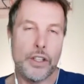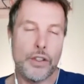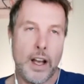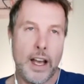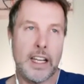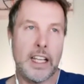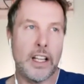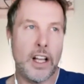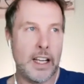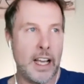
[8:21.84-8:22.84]
just try and
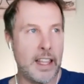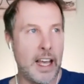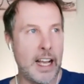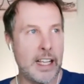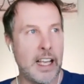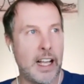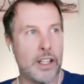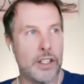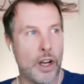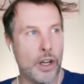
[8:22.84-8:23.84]
elongate that exhale
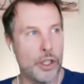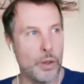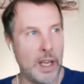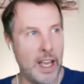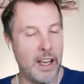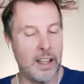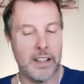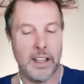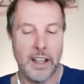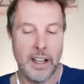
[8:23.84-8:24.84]
as long as you can.
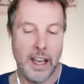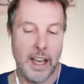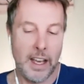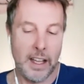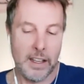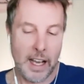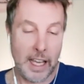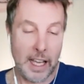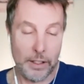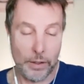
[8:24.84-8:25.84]
And I
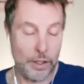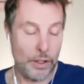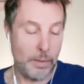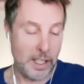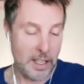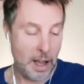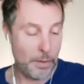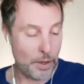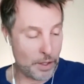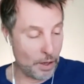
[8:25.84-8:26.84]
can't do this too many
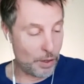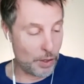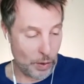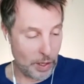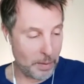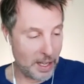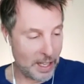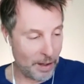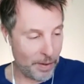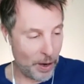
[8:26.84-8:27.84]
times or I'll start zoning
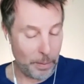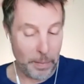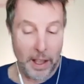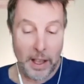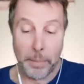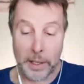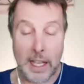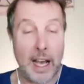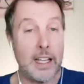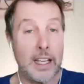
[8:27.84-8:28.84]
myself out. But
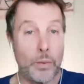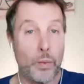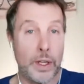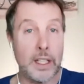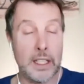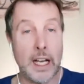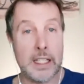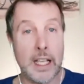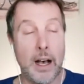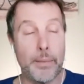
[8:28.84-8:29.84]
that it really
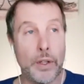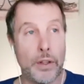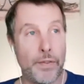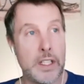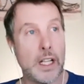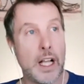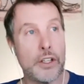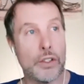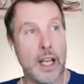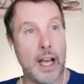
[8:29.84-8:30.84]
does help. So the
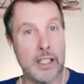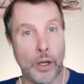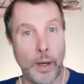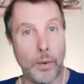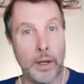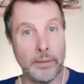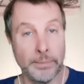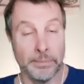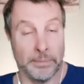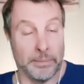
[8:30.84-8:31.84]
physiological sigh is a quick one,
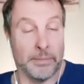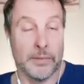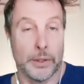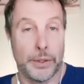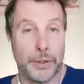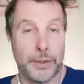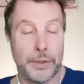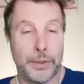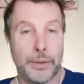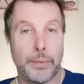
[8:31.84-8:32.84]

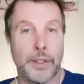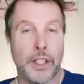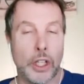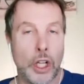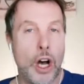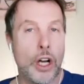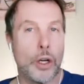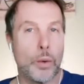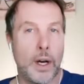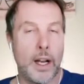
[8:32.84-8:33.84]
but the
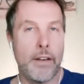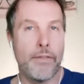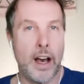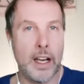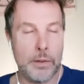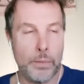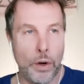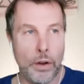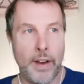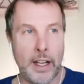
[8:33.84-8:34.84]
longer one I find is
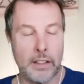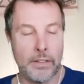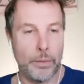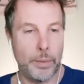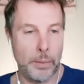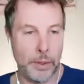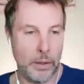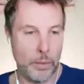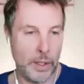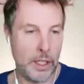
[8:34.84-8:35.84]
more effective for people
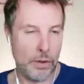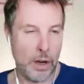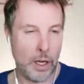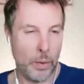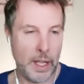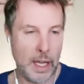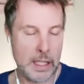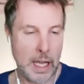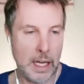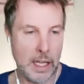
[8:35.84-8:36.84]
that really struggle with
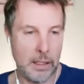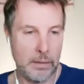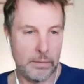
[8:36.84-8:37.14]
anxiety.